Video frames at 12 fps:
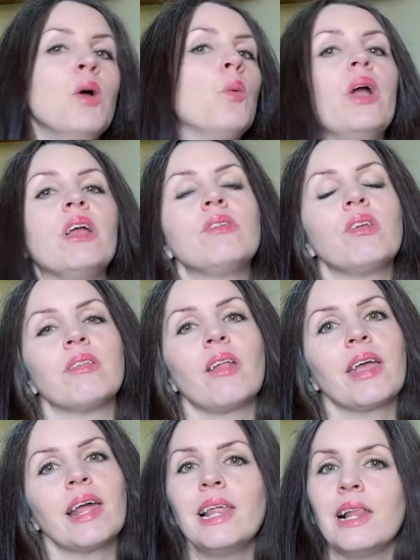which is
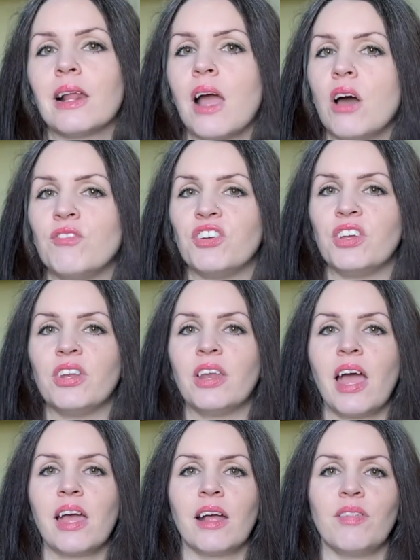like a little coven
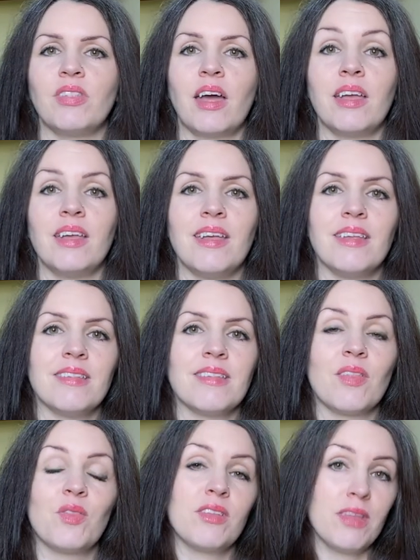and that
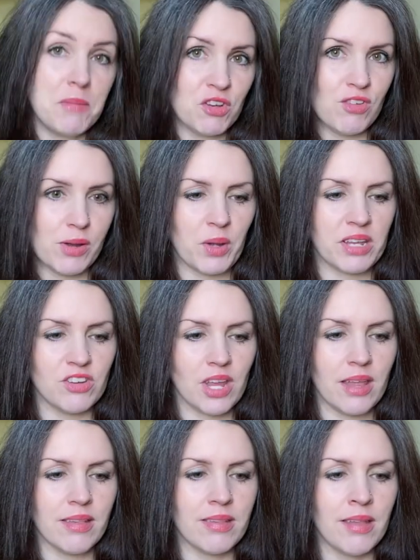is the cemetery
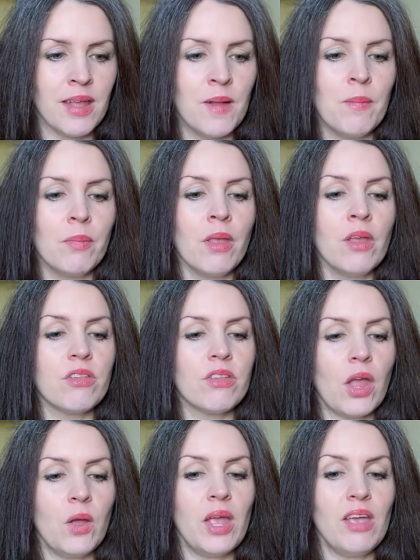witches
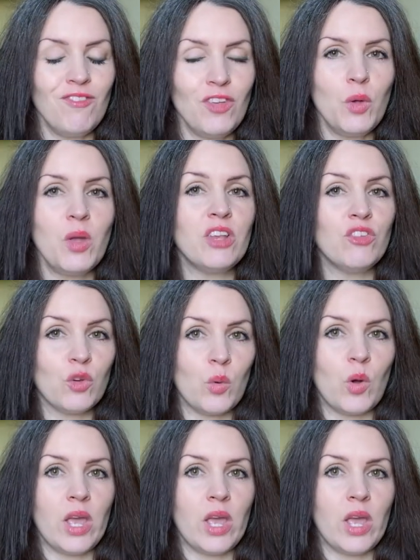so if you enjoy